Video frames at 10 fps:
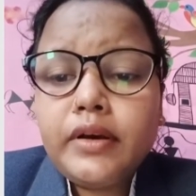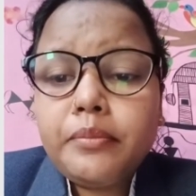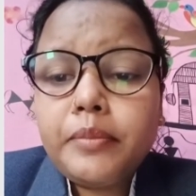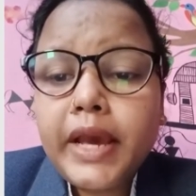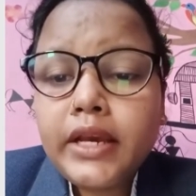
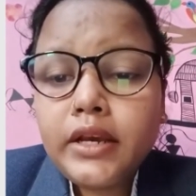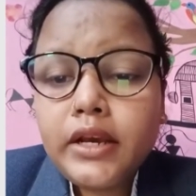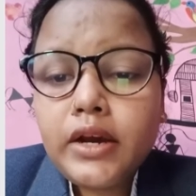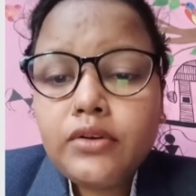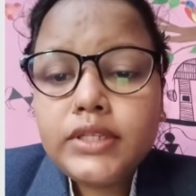bank
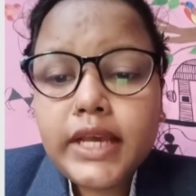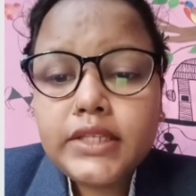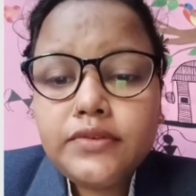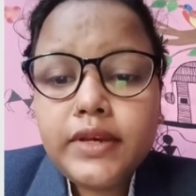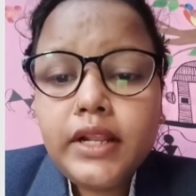accounts
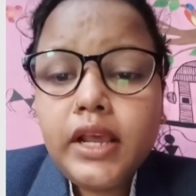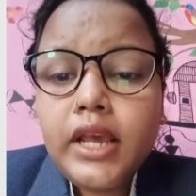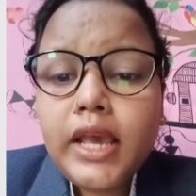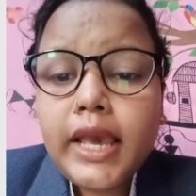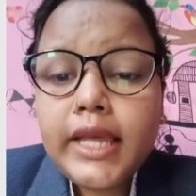as well.
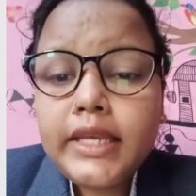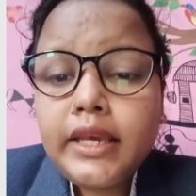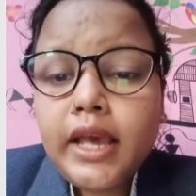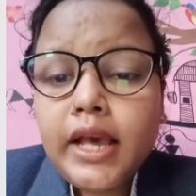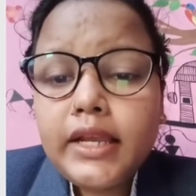Any
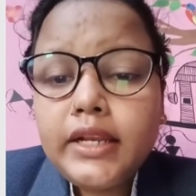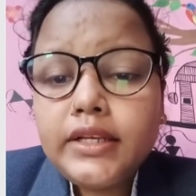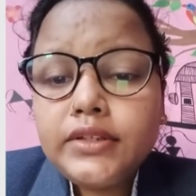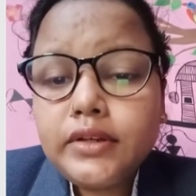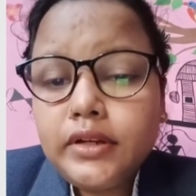highly
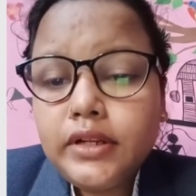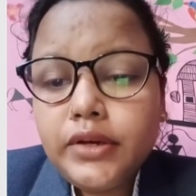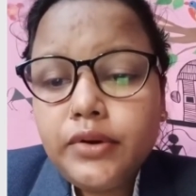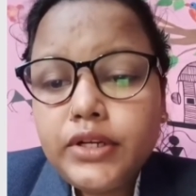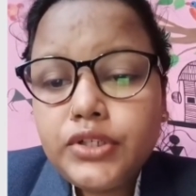
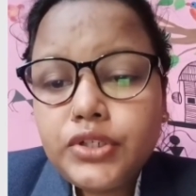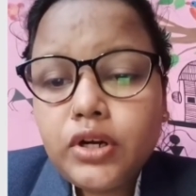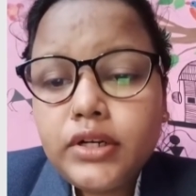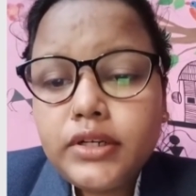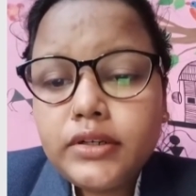liquid
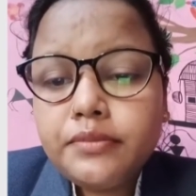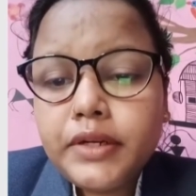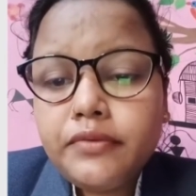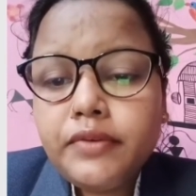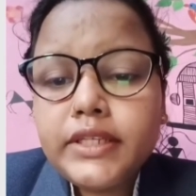short-term
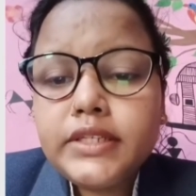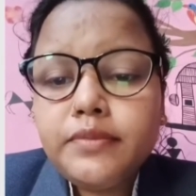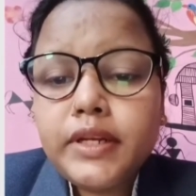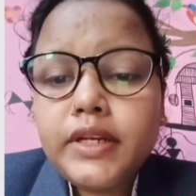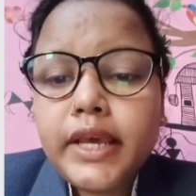
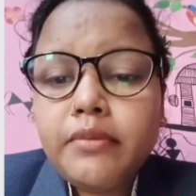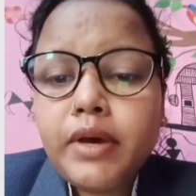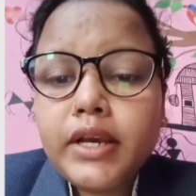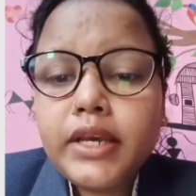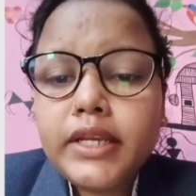investment and
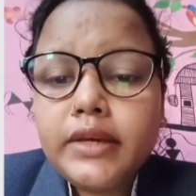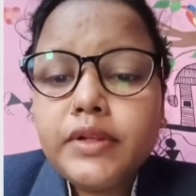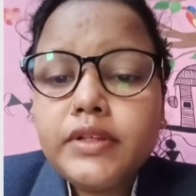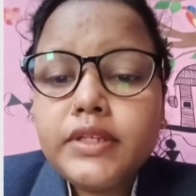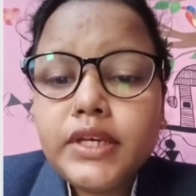
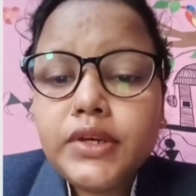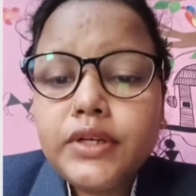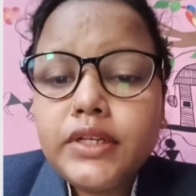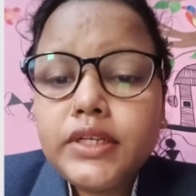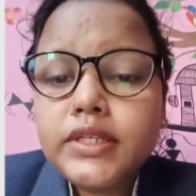marketable
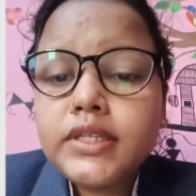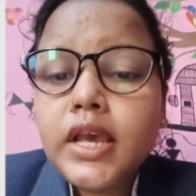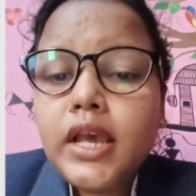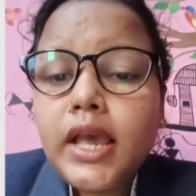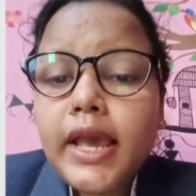securities,
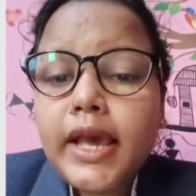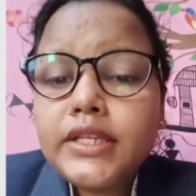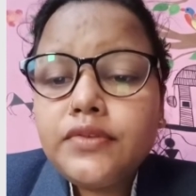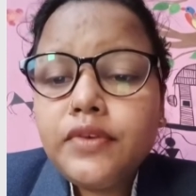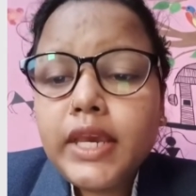
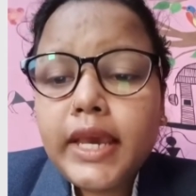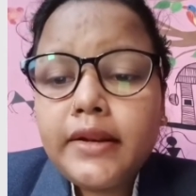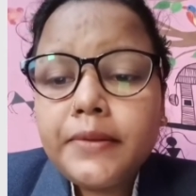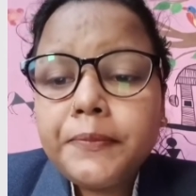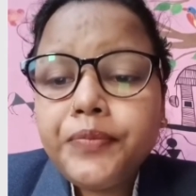as we
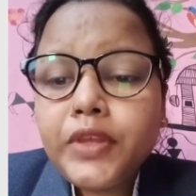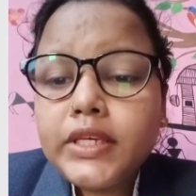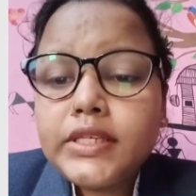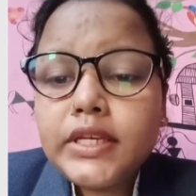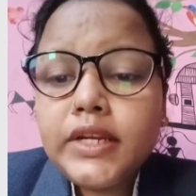can
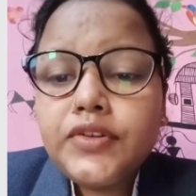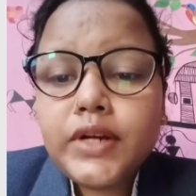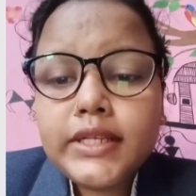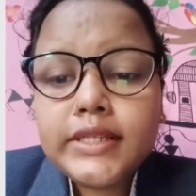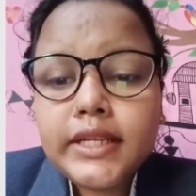easily
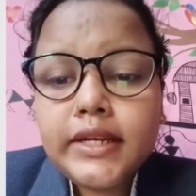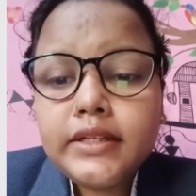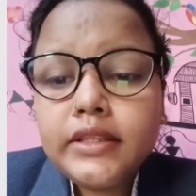translate